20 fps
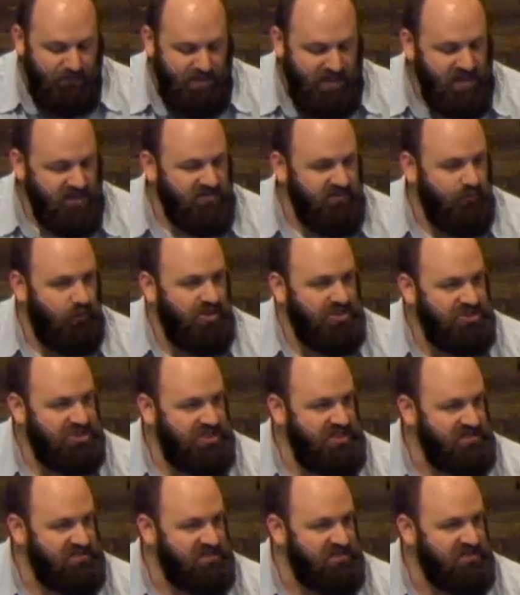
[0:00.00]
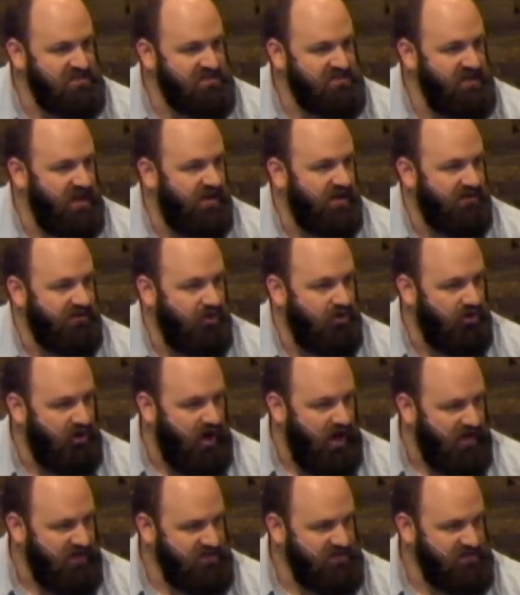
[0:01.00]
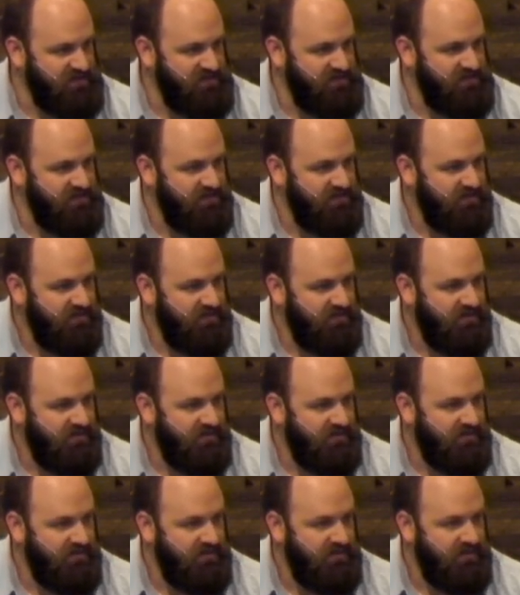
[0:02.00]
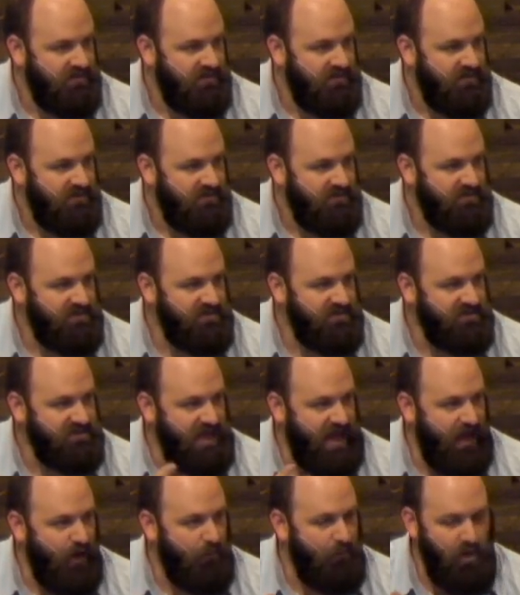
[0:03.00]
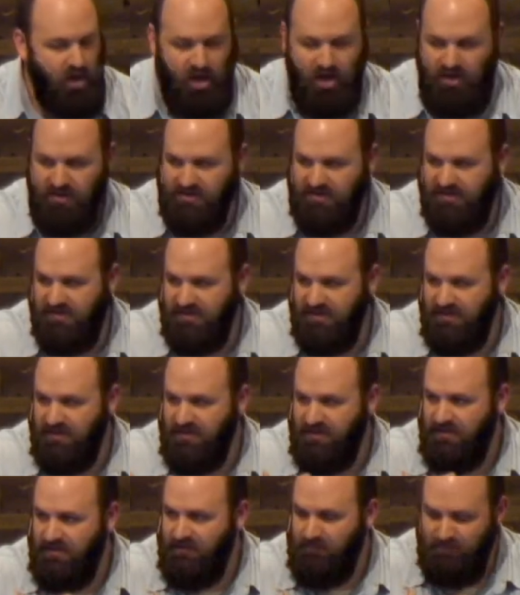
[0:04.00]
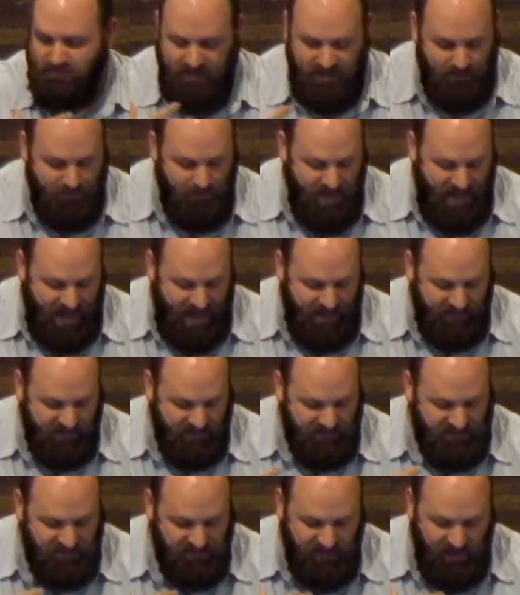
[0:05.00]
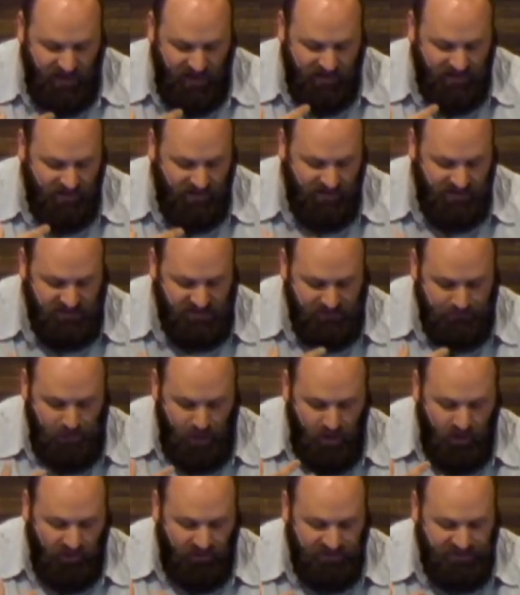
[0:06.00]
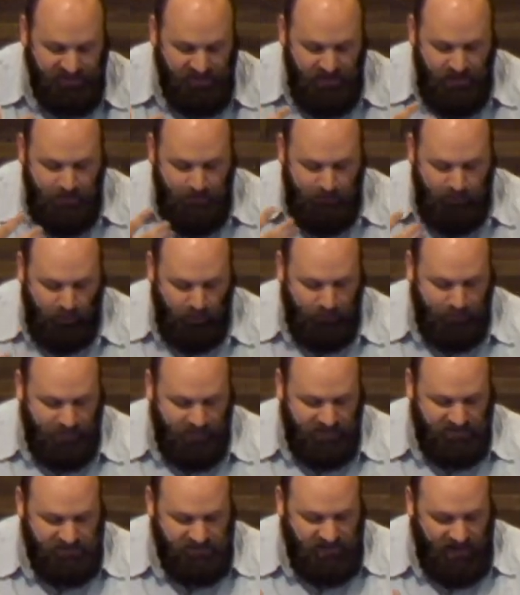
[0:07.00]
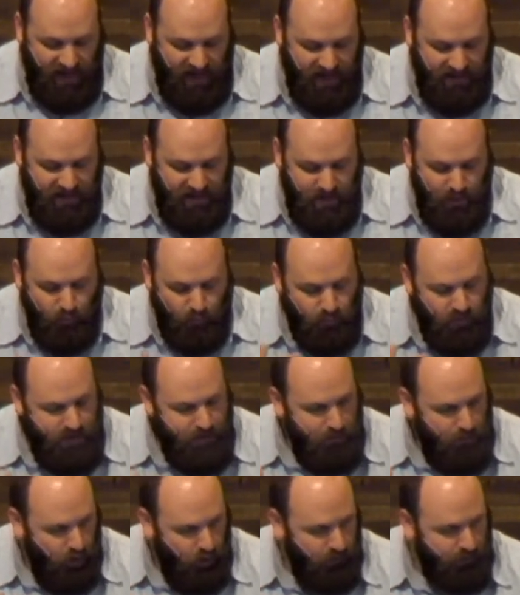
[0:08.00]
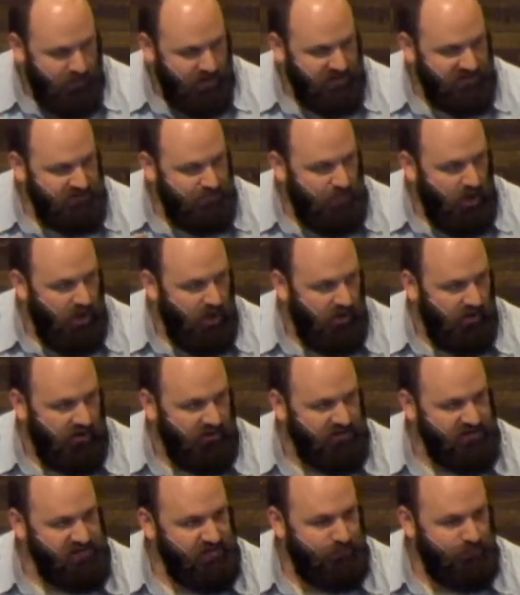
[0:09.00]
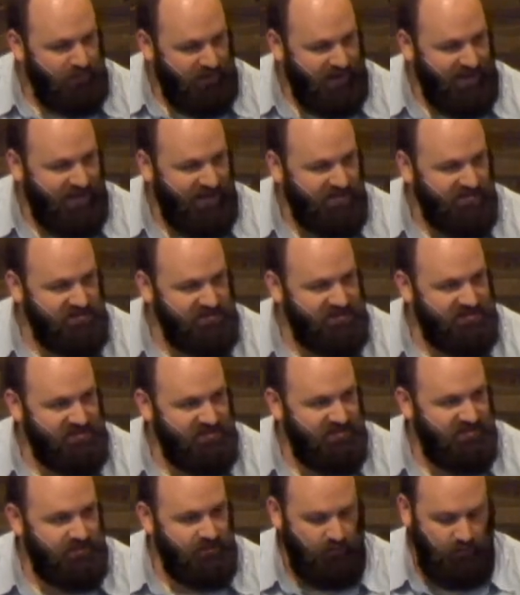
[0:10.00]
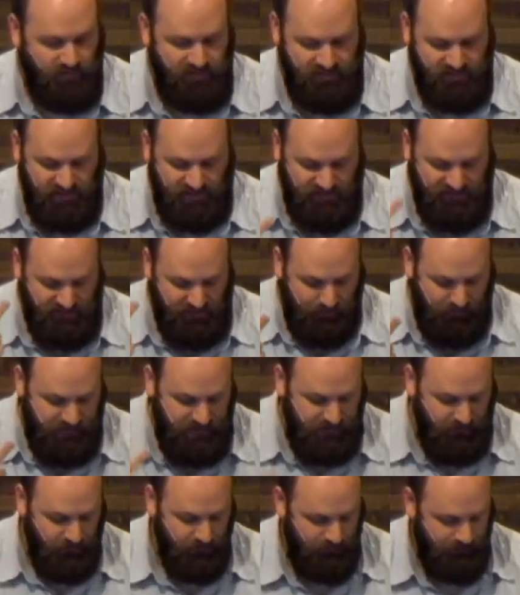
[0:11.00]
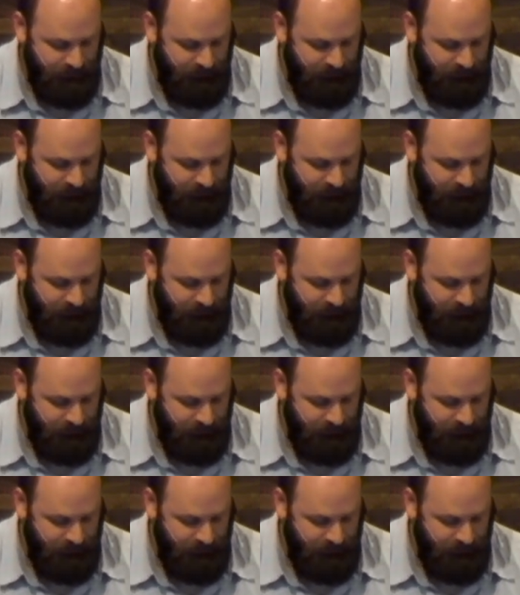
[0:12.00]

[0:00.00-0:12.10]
because of what Jesus has done on the cross. This is now Paul's command. This is Paul's purpose. God repurposed Paul's plans towards this. Number two,